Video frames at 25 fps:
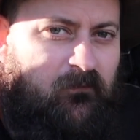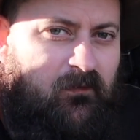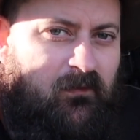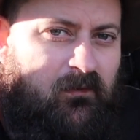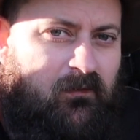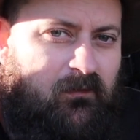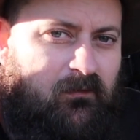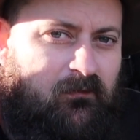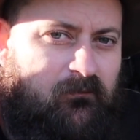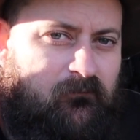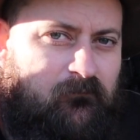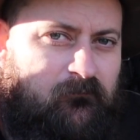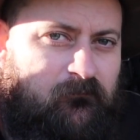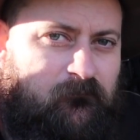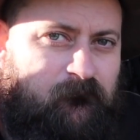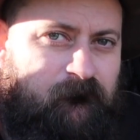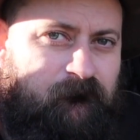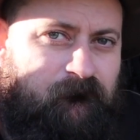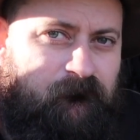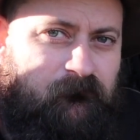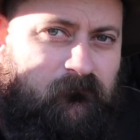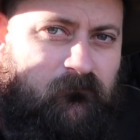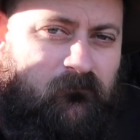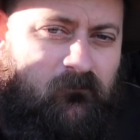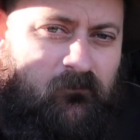and
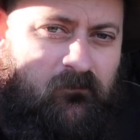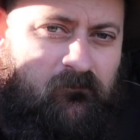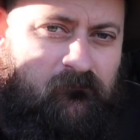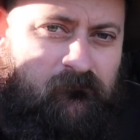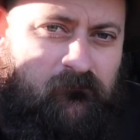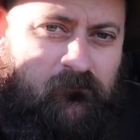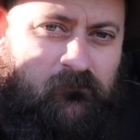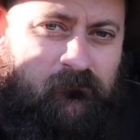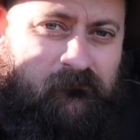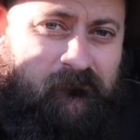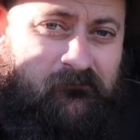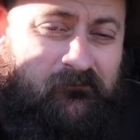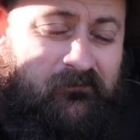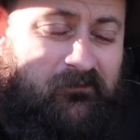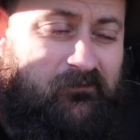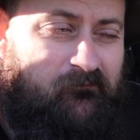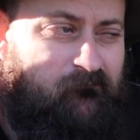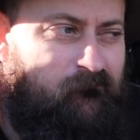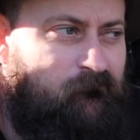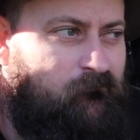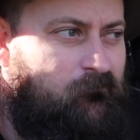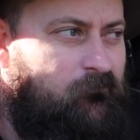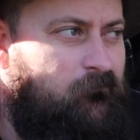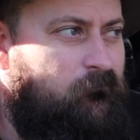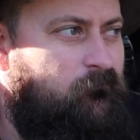do as it
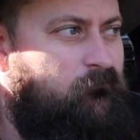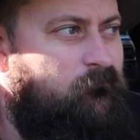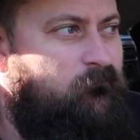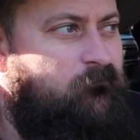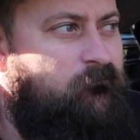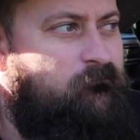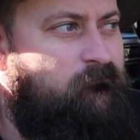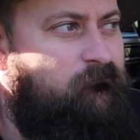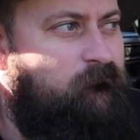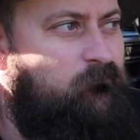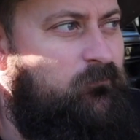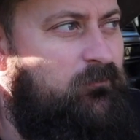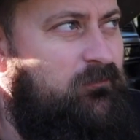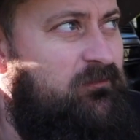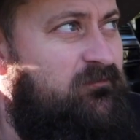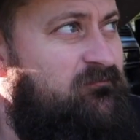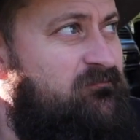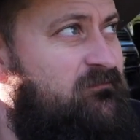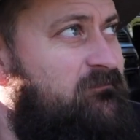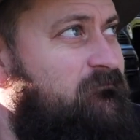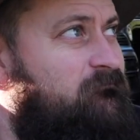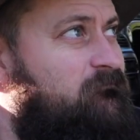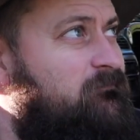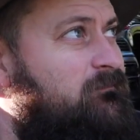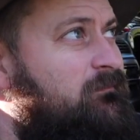needs to, which is
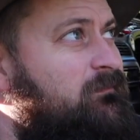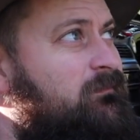perfect.